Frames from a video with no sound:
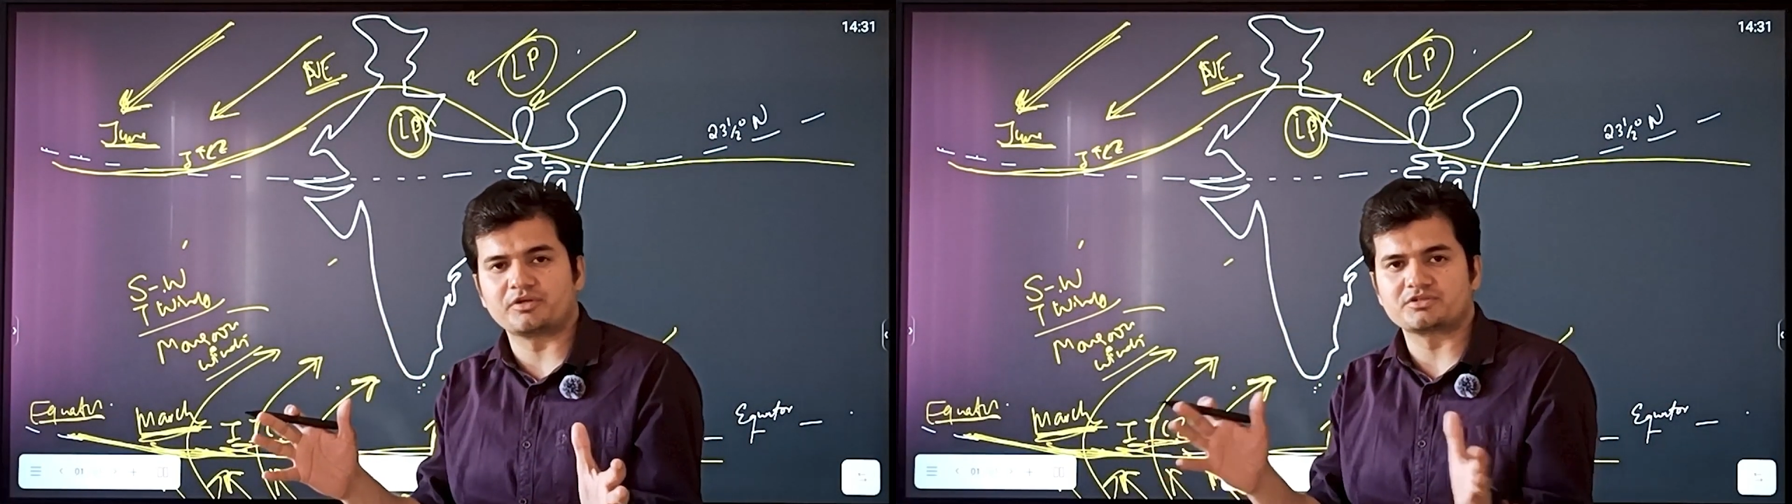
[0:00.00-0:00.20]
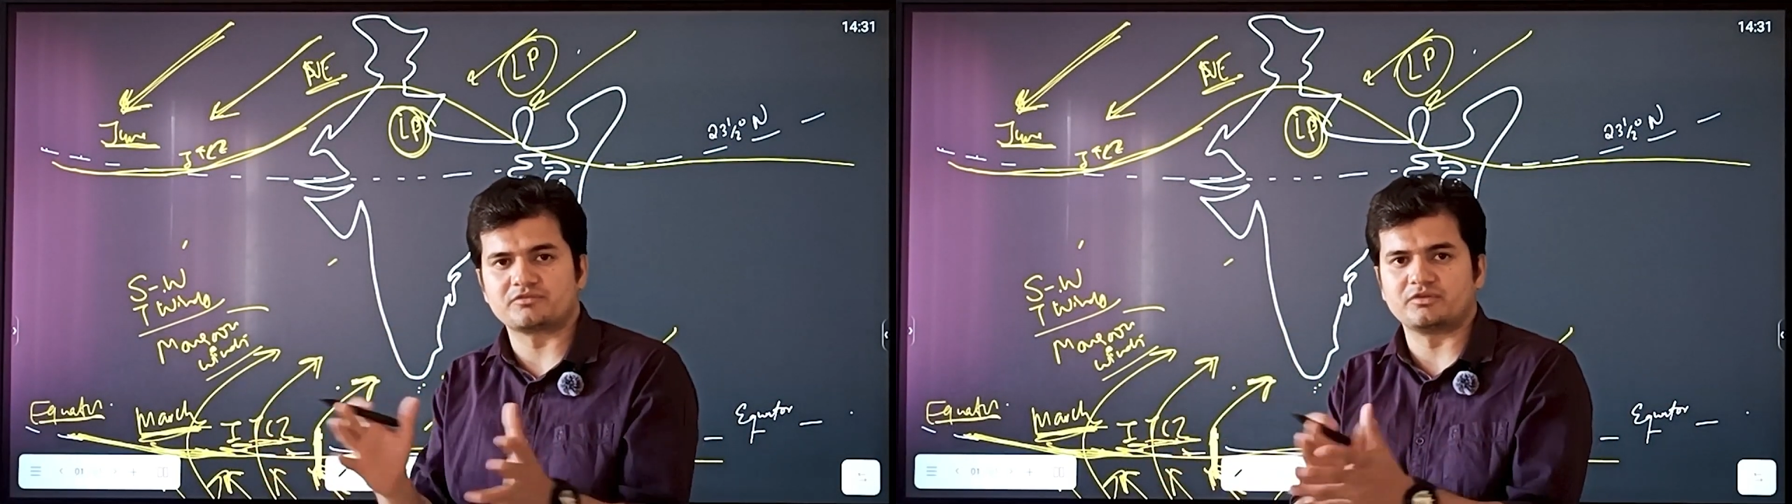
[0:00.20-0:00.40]

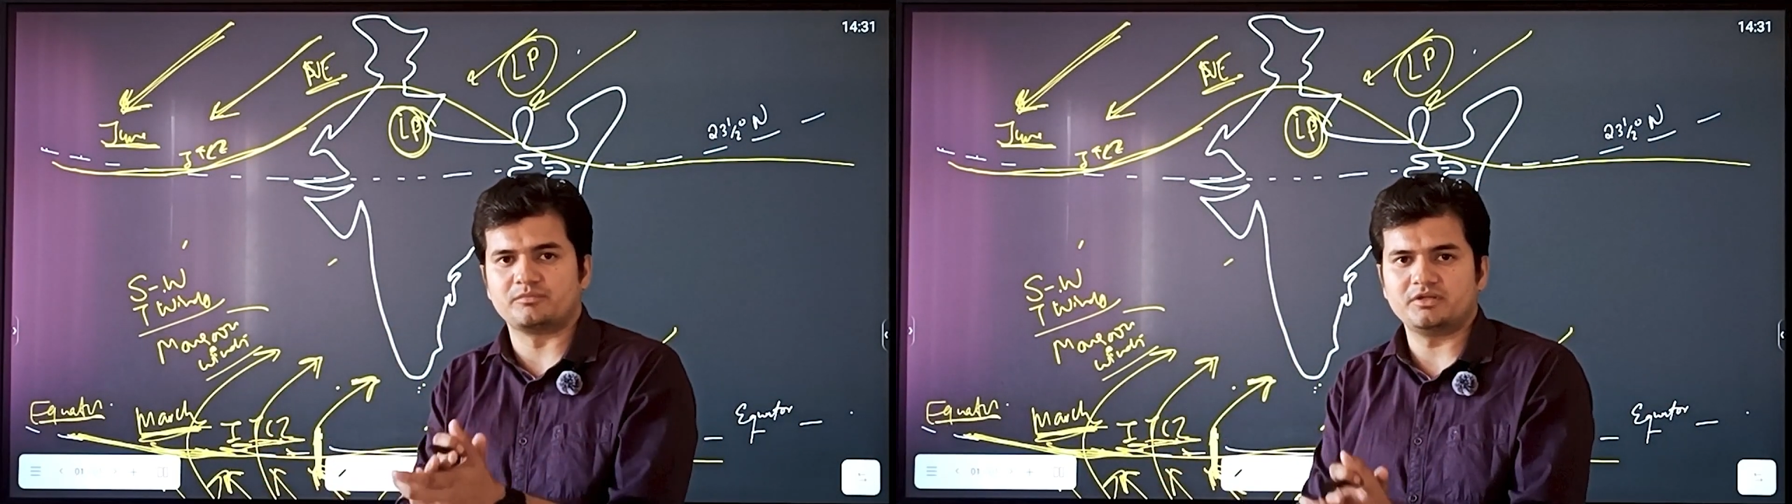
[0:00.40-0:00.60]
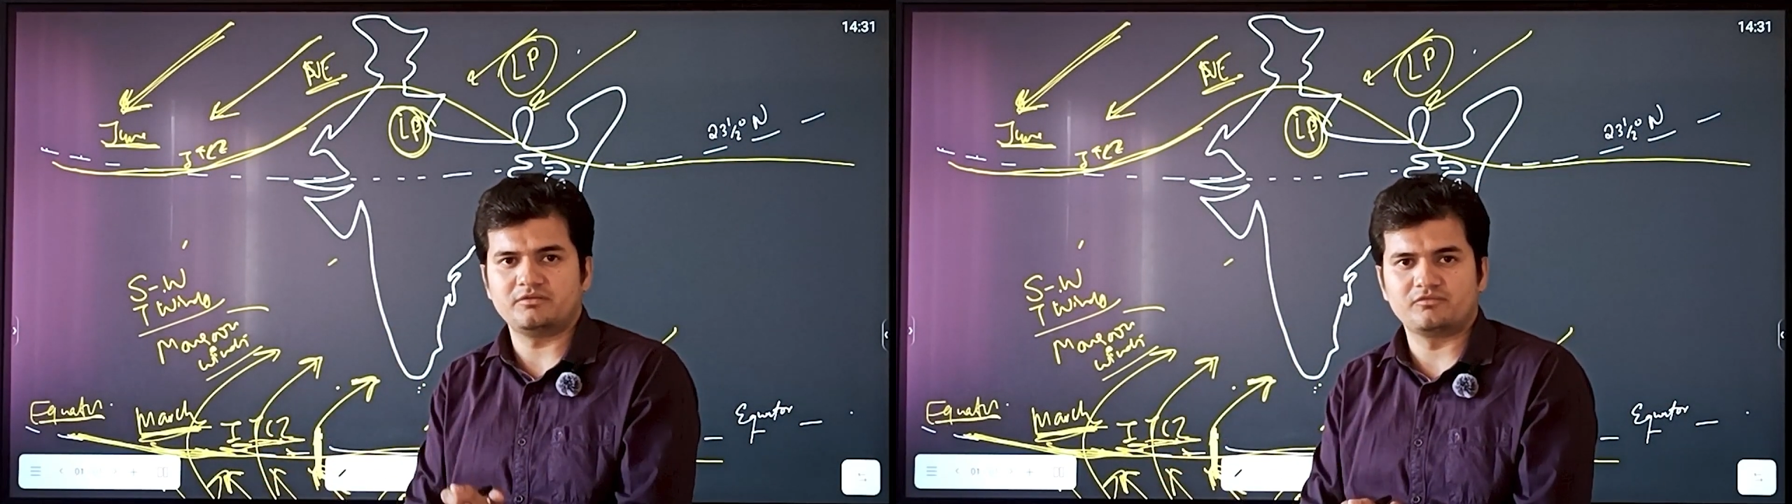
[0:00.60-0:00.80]
pressure will
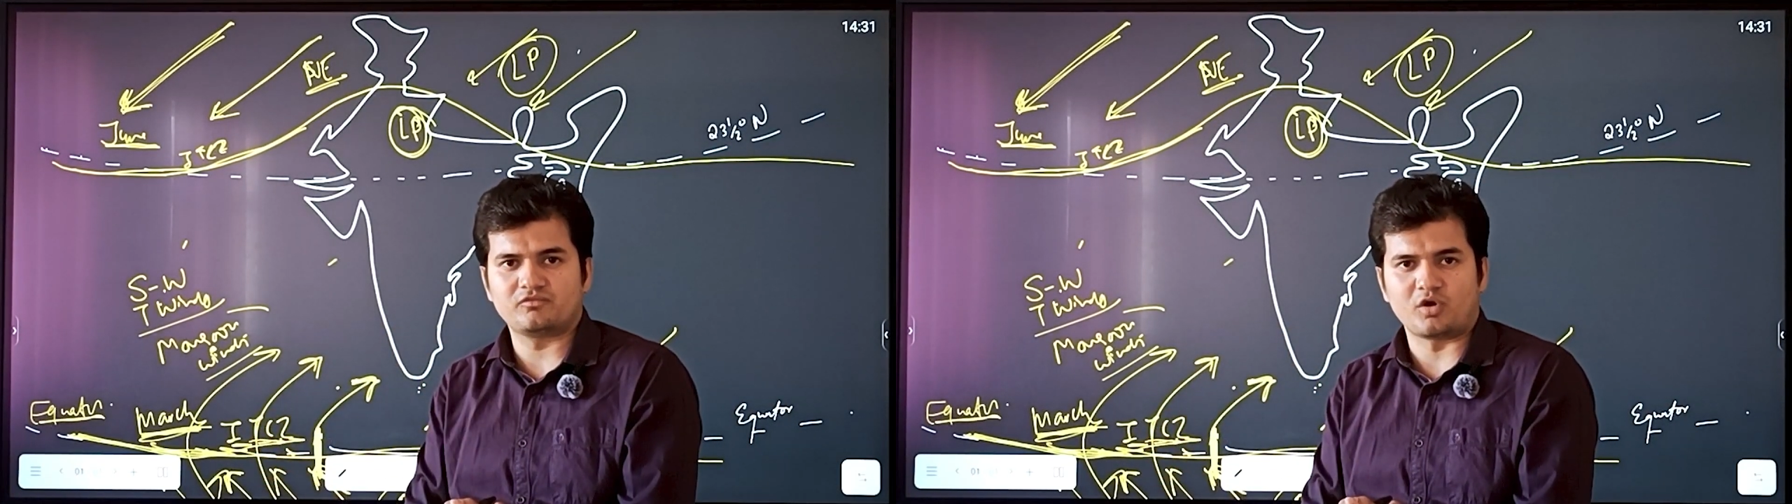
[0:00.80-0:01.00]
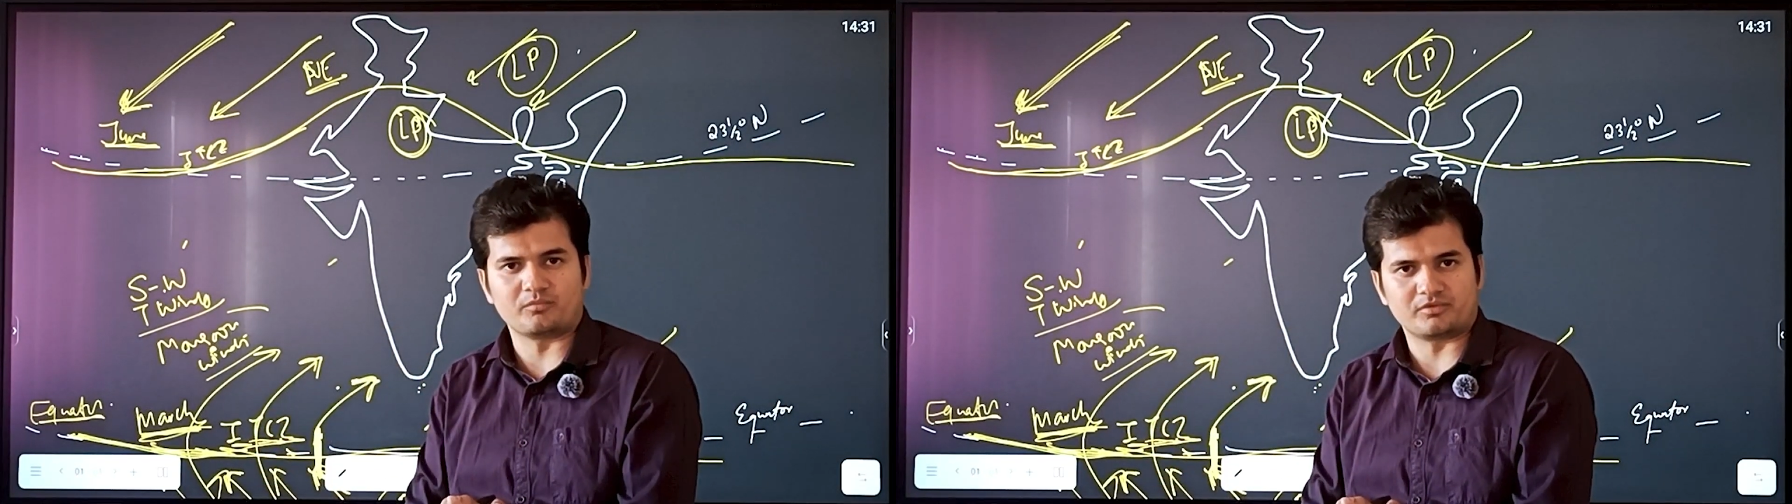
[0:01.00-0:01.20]
be
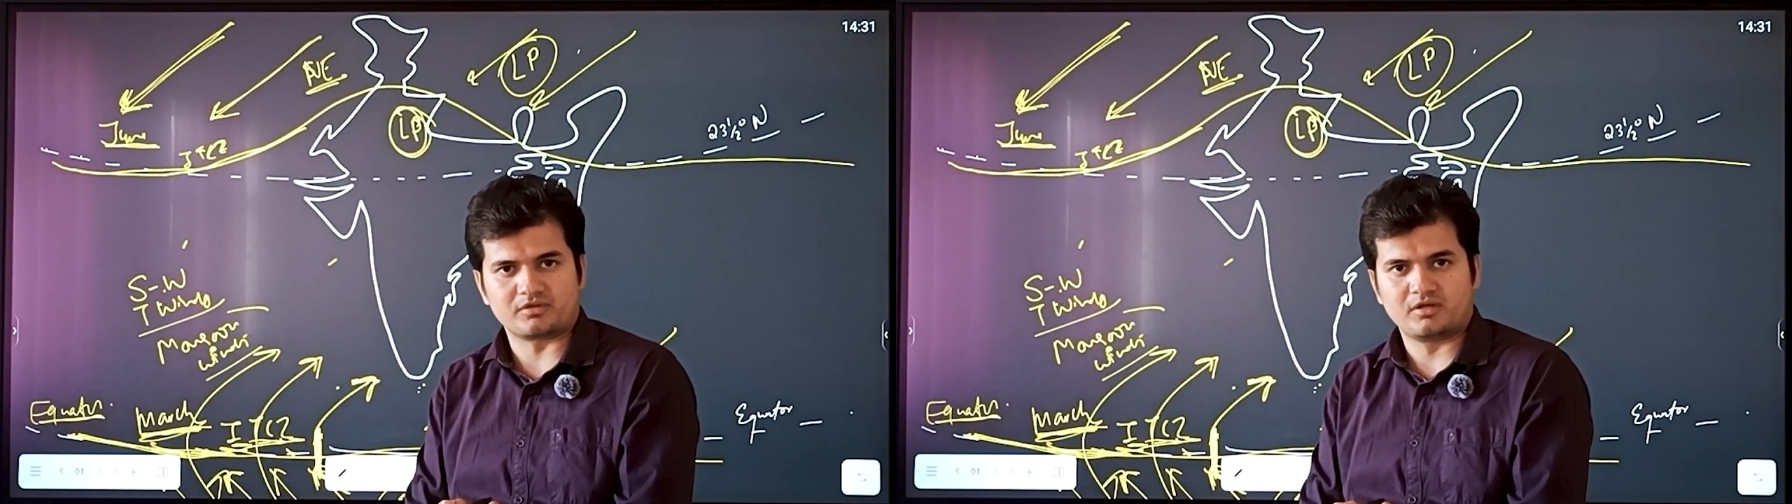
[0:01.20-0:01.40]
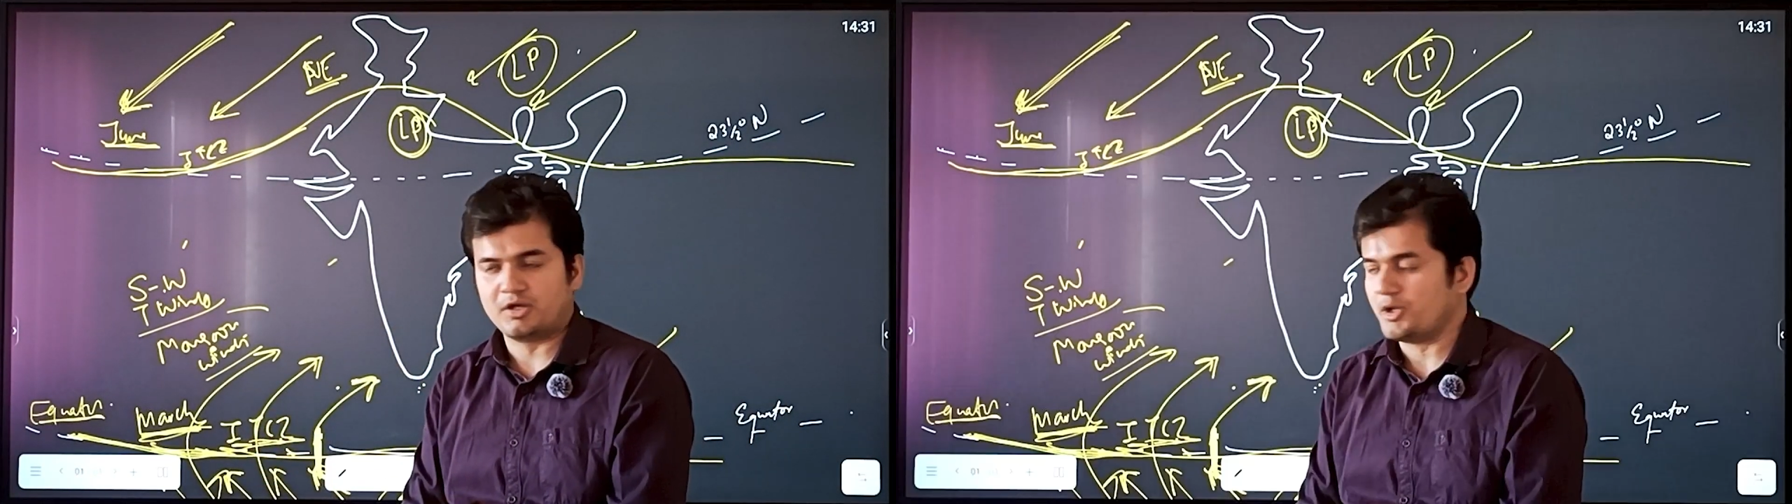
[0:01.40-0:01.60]
formed.